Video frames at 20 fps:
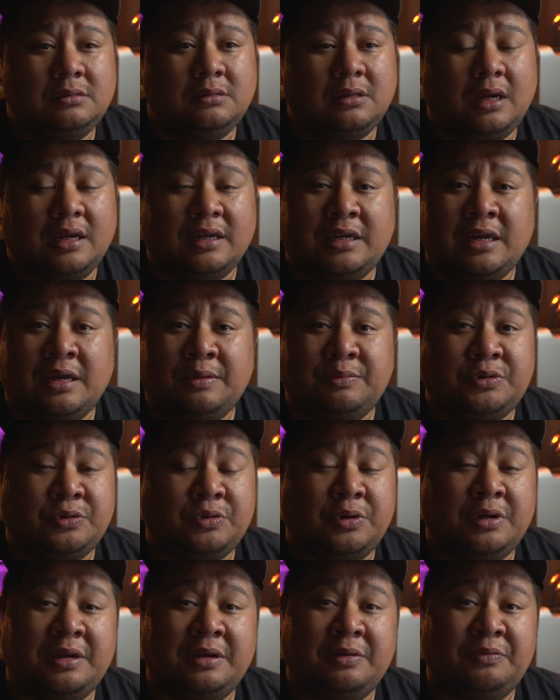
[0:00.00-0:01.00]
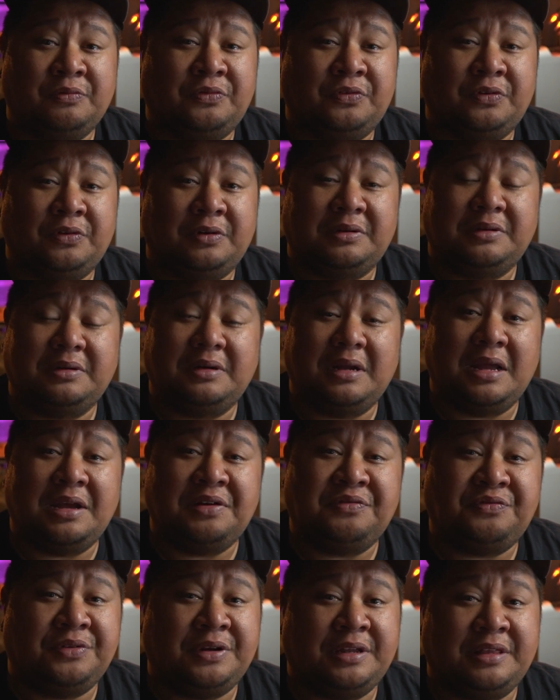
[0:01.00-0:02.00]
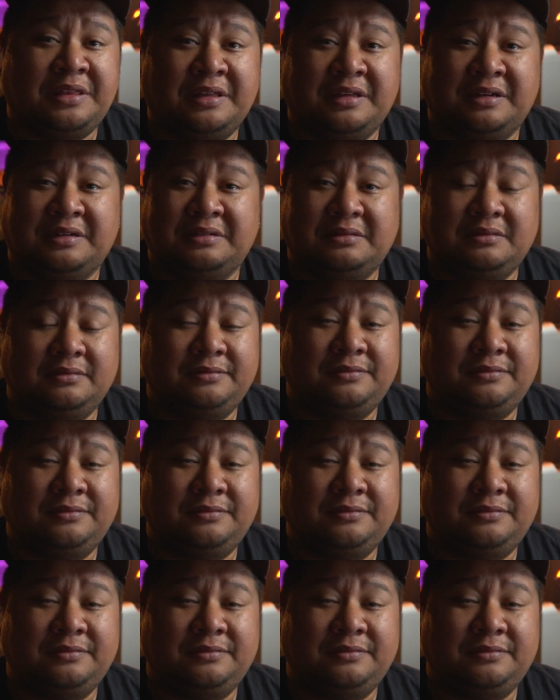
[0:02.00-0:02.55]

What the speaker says: I came to him for everything